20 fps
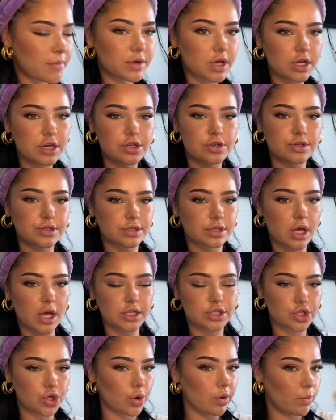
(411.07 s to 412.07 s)
going to use a
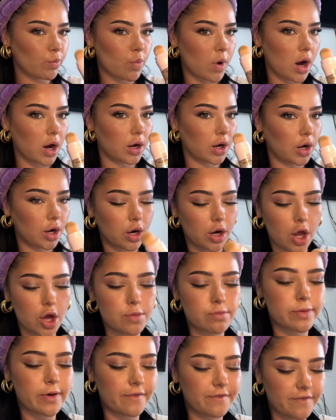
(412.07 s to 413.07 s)
2-in-1 Glow
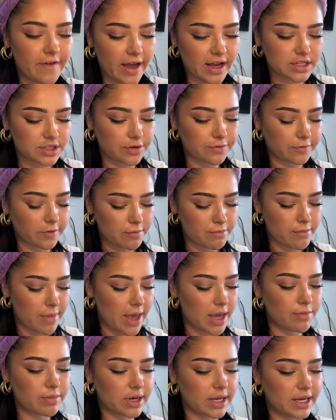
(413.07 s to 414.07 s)
Perfector from
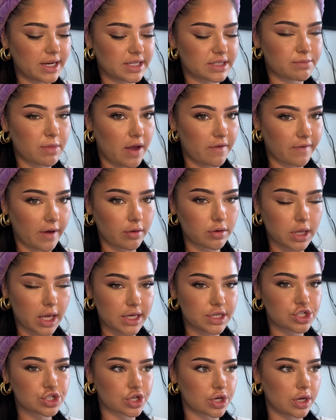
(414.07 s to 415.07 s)
Maybelline as my
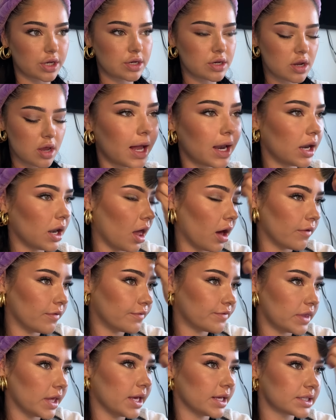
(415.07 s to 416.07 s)
foundation. I love
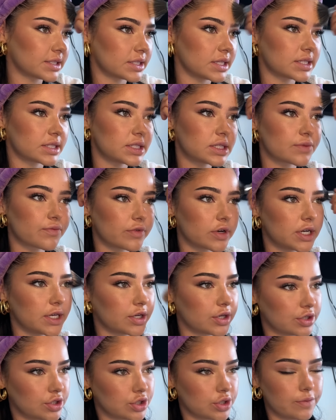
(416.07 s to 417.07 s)
this. This is a really
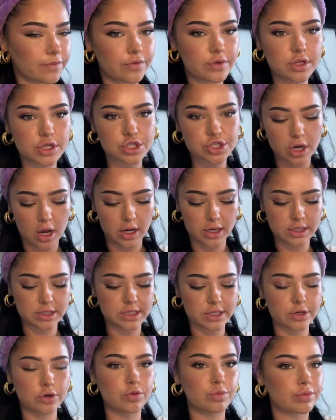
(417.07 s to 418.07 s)
good dupe for the Charlotte
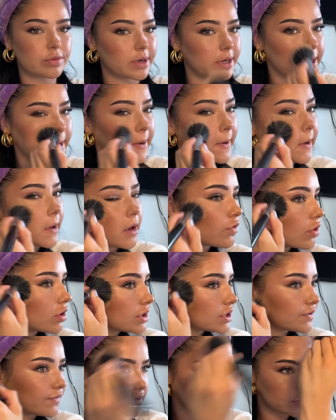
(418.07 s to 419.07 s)
Tilbury
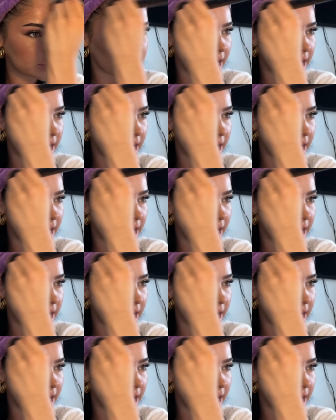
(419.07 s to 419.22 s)
Flawless Filter.